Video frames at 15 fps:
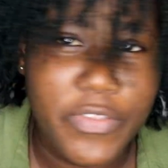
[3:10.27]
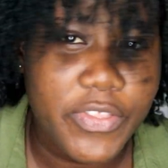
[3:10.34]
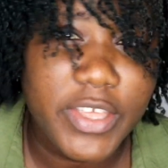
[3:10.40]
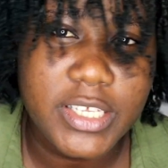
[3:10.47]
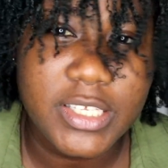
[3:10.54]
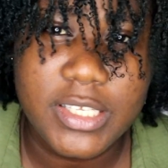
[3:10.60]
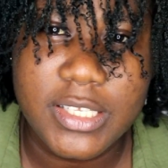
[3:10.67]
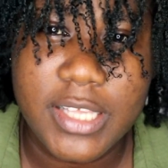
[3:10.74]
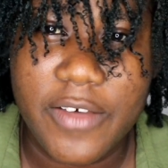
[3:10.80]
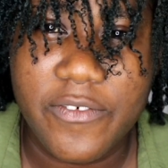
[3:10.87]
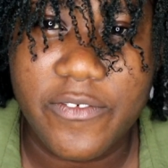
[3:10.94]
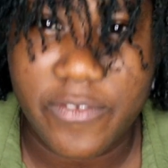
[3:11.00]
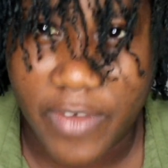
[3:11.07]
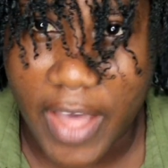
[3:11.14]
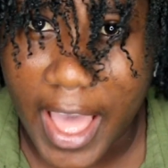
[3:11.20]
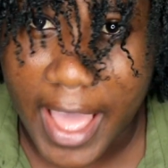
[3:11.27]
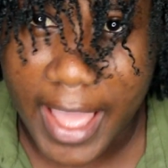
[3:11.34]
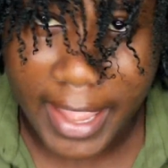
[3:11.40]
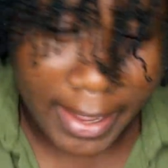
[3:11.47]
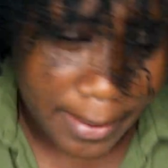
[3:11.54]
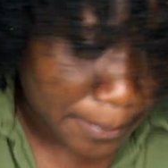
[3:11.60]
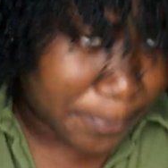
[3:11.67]
this is a
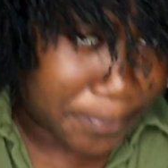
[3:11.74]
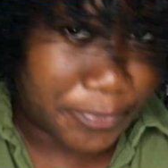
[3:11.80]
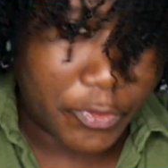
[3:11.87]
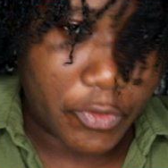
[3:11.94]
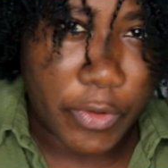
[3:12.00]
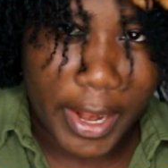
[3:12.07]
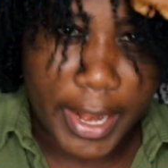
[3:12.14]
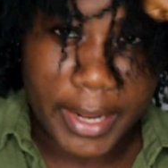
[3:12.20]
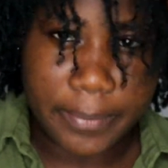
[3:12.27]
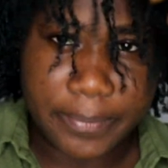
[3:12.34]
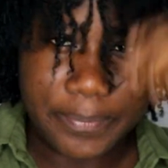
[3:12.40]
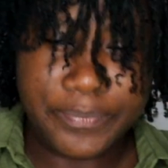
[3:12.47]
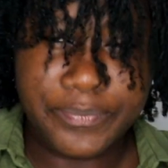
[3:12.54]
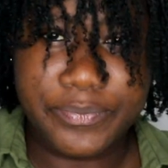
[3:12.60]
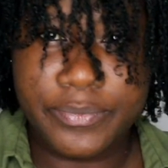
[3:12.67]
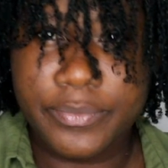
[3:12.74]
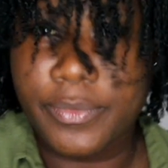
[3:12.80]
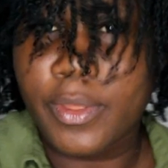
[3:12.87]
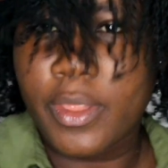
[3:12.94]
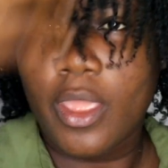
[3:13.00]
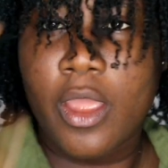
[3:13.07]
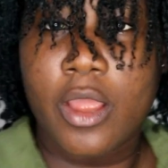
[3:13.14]
vibe, right?
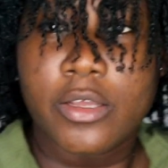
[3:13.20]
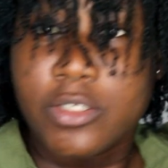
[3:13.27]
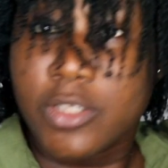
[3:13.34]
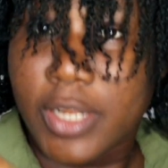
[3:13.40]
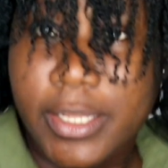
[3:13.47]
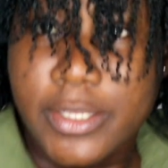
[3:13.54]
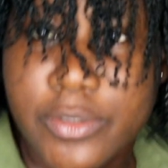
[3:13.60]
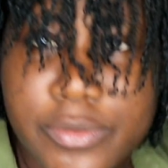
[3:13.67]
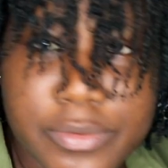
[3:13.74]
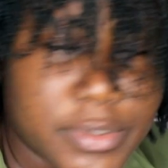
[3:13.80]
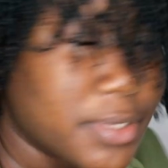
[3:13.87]
So let's do